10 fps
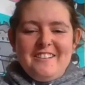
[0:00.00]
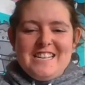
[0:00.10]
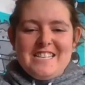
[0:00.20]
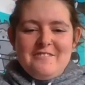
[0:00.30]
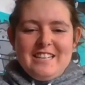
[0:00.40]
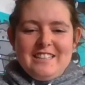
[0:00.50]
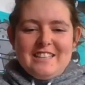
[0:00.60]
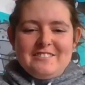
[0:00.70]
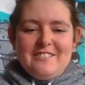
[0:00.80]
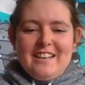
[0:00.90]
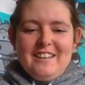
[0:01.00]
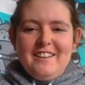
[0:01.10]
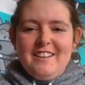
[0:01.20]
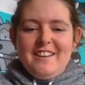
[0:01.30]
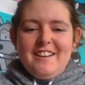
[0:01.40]
great time reading that story.
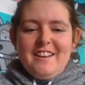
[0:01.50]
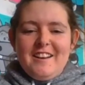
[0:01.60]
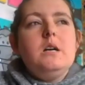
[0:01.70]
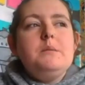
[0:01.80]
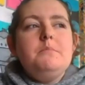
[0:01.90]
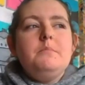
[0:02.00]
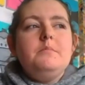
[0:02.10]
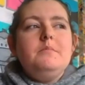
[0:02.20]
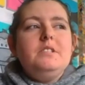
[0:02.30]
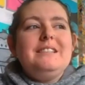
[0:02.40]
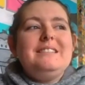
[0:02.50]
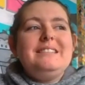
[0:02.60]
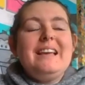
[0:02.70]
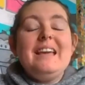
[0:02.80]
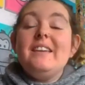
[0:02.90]
Um, to
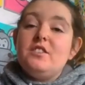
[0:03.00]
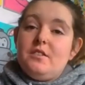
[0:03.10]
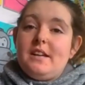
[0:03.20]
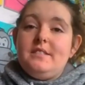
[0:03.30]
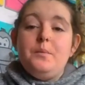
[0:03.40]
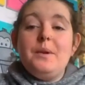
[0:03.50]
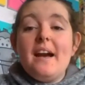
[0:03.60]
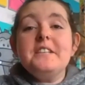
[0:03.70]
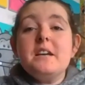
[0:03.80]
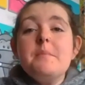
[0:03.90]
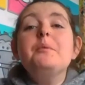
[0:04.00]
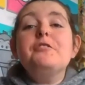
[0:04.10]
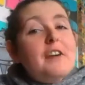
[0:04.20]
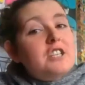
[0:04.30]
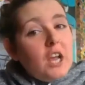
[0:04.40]
stay interesting, we have to come up with
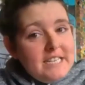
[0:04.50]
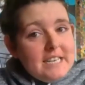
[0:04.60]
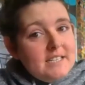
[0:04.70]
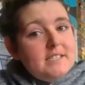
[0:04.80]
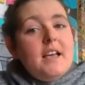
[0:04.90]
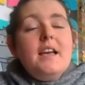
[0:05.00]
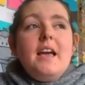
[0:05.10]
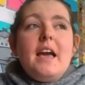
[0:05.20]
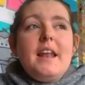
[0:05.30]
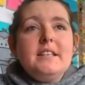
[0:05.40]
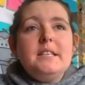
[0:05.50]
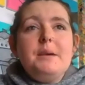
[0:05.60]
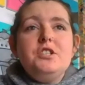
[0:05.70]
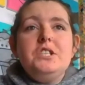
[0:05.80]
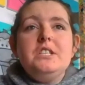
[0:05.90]
fresh ideas. And as I
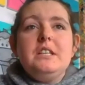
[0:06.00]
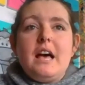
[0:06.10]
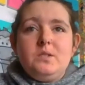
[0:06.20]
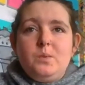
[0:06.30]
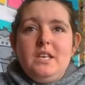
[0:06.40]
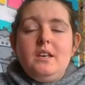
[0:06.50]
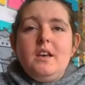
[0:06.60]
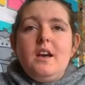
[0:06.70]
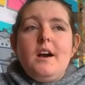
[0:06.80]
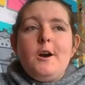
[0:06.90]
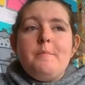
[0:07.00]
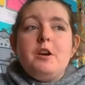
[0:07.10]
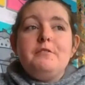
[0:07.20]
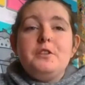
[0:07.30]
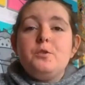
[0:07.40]
mentioned last week, um,
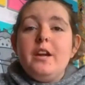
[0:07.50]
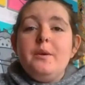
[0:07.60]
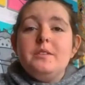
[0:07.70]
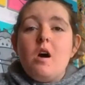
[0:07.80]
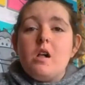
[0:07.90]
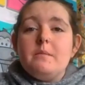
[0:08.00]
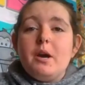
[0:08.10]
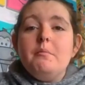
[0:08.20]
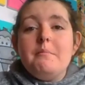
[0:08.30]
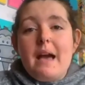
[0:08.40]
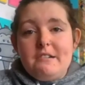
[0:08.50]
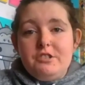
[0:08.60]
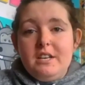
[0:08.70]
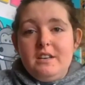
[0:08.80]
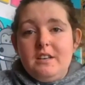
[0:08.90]
our first story was all about magic.